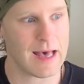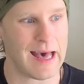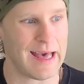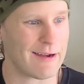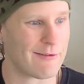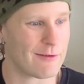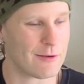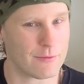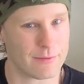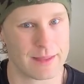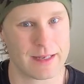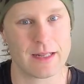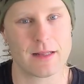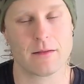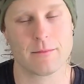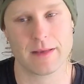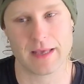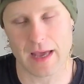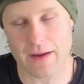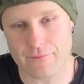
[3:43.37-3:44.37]
I don't know that
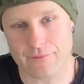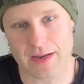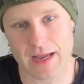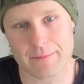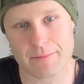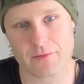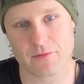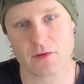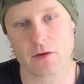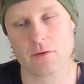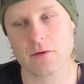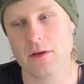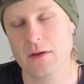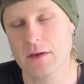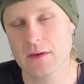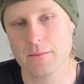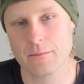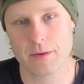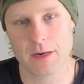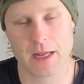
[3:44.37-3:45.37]
it'll be every episode,
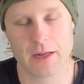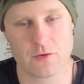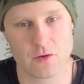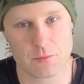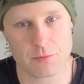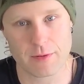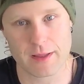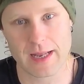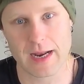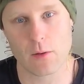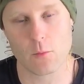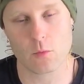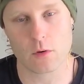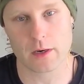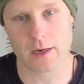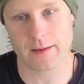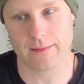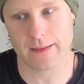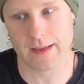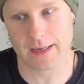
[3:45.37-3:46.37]
but I do plan on
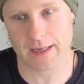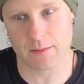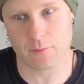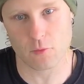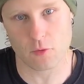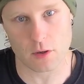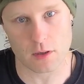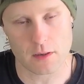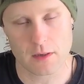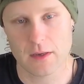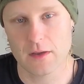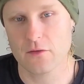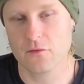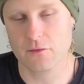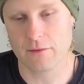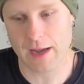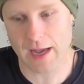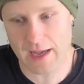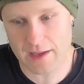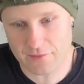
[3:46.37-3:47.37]
working that in more.
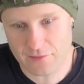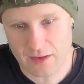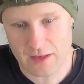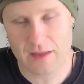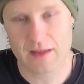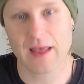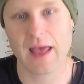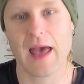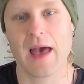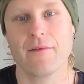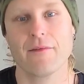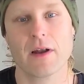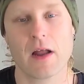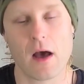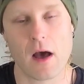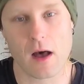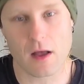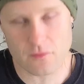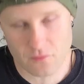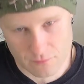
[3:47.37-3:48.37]
So guys, have
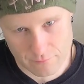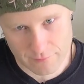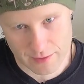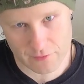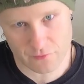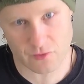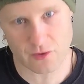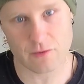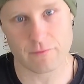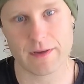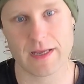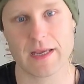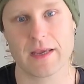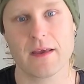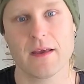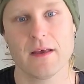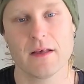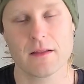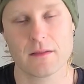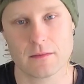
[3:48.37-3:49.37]
an awesome rest of your
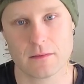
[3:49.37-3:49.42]
week.